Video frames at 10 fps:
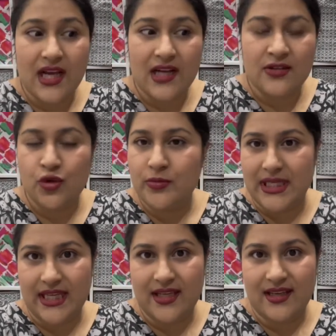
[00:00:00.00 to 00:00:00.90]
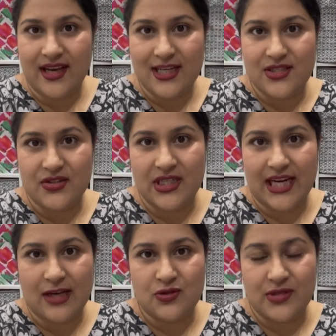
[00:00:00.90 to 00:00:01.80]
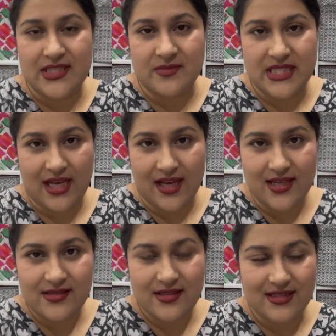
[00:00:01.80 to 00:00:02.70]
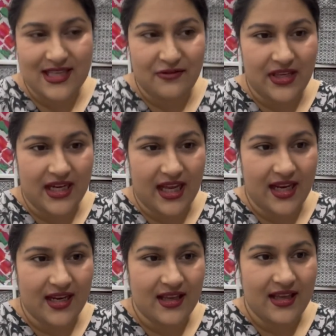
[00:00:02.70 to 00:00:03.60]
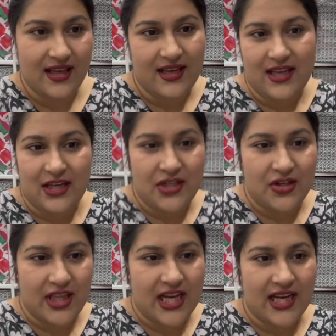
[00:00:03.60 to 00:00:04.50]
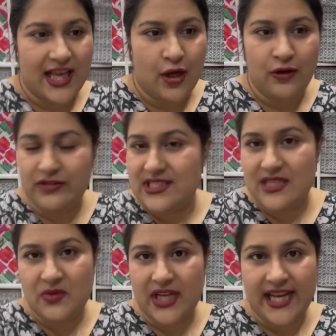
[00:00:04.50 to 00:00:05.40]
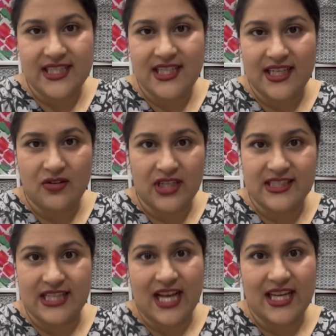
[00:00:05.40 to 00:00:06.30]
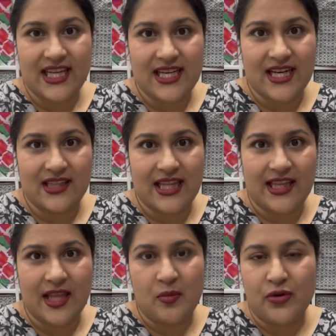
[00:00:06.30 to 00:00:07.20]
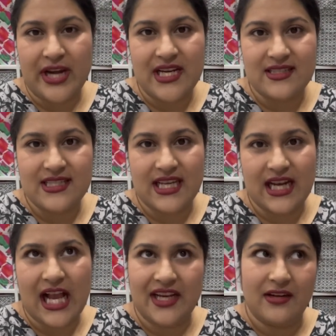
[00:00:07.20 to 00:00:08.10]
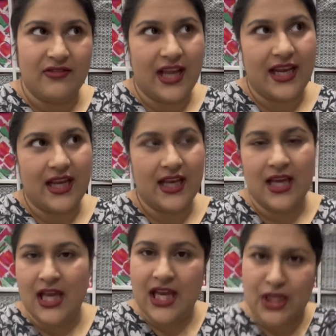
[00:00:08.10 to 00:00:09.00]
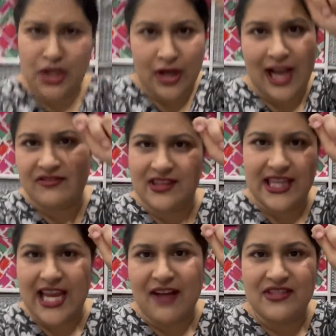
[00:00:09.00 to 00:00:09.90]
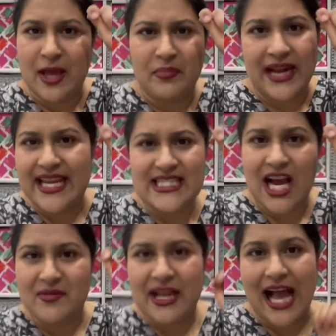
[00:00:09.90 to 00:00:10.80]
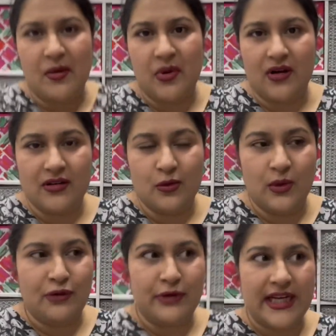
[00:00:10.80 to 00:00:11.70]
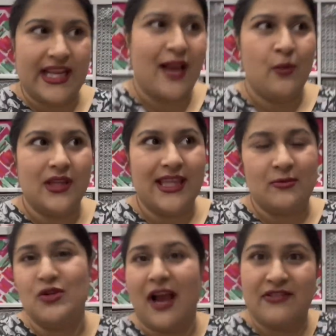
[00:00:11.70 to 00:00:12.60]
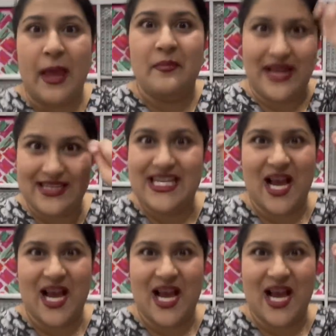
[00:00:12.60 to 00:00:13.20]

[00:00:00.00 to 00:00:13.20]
normally I don't allow toys upstairs because I feel like, you know, they can get overstimulated or excited and then their brains in kind of like, you know, have they have their playtime cap on when really I want them to have their bedtime